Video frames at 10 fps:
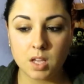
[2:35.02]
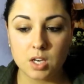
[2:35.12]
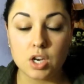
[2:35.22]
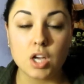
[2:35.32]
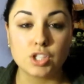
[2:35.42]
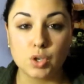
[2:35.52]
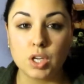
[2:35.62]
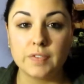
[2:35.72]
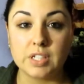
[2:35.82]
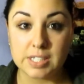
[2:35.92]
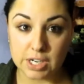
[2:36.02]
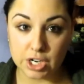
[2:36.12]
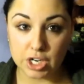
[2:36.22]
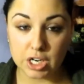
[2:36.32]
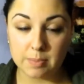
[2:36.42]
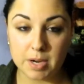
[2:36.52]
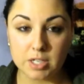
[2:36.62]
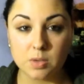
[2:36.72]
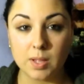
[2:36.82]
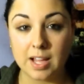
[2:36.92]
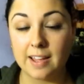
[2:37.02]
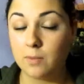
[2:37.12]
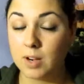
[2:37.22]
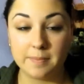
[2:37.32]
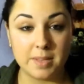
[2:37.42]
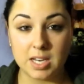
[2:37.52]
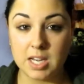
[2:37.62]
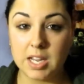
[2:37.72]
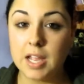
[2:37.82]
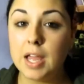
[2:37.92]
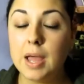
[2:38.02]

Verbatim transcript: not so good of a dinner compared to what I what I've been eating.